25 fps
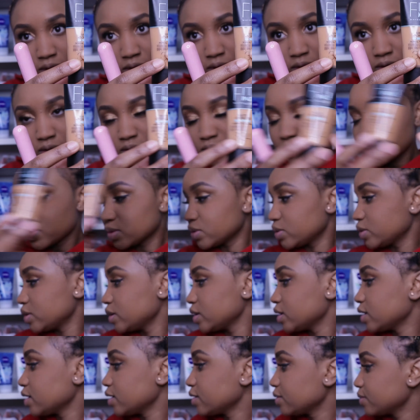So
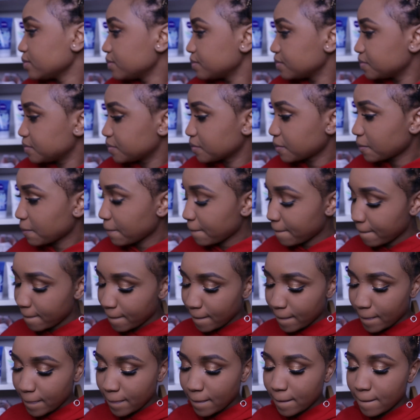yeah,
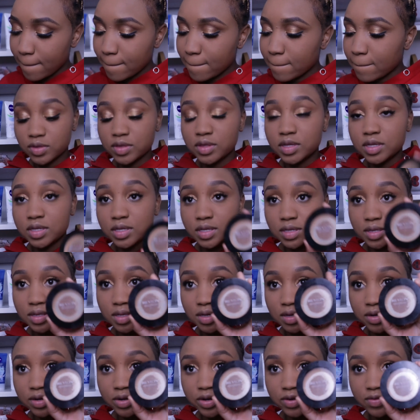this is
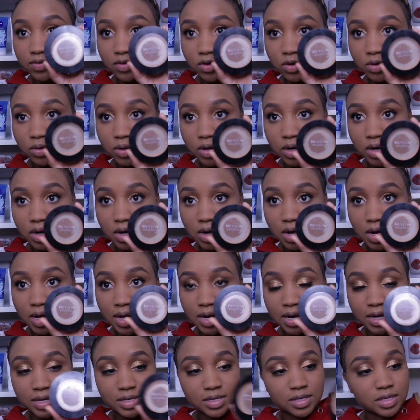the Revlon
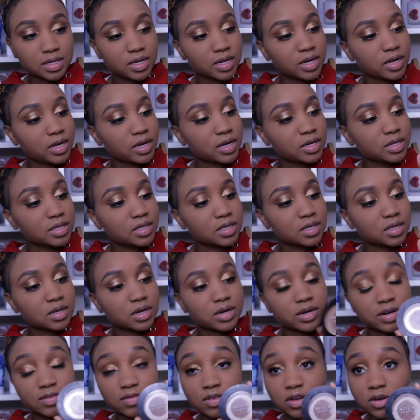Color Stay. It's
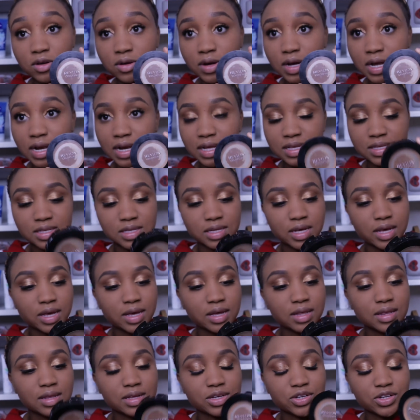Revlon Color Stay
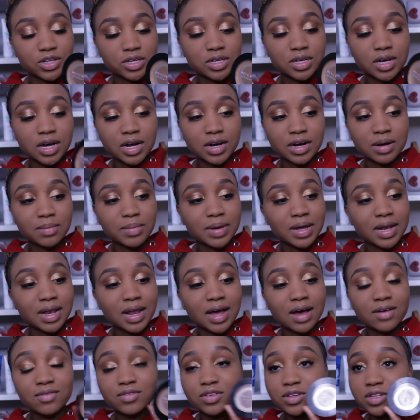in the shade Caramel.
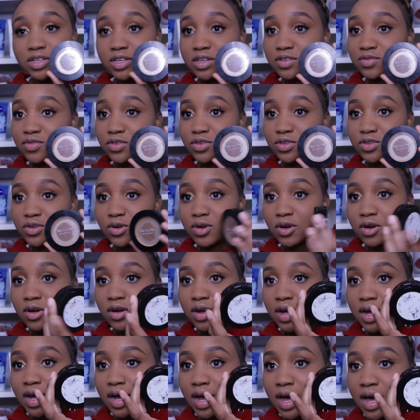I've used it for so
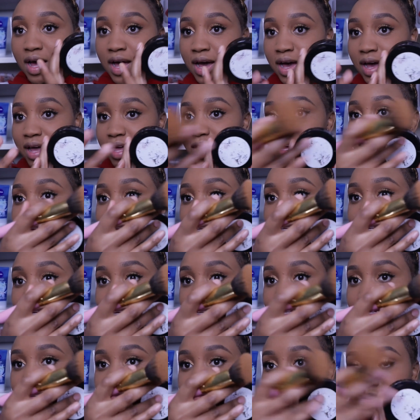long, it
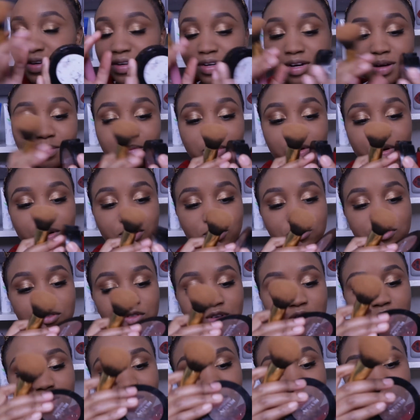has even rubbed off.
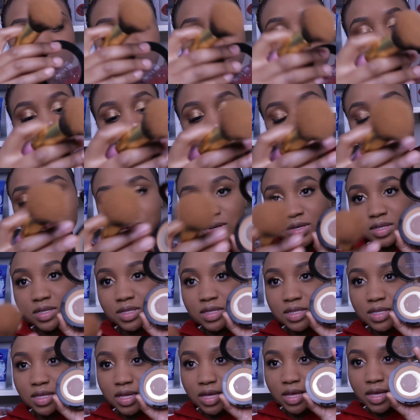But as you can
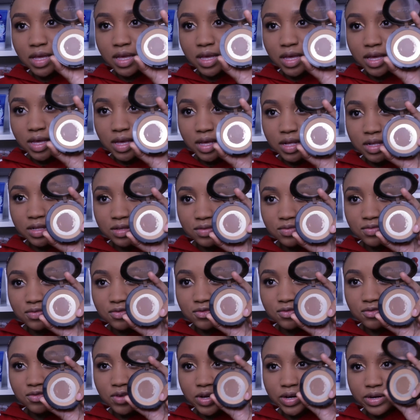see, it's
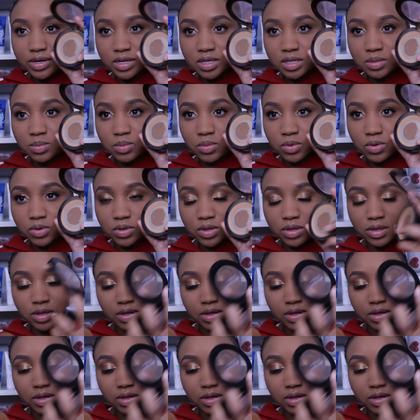very smooth.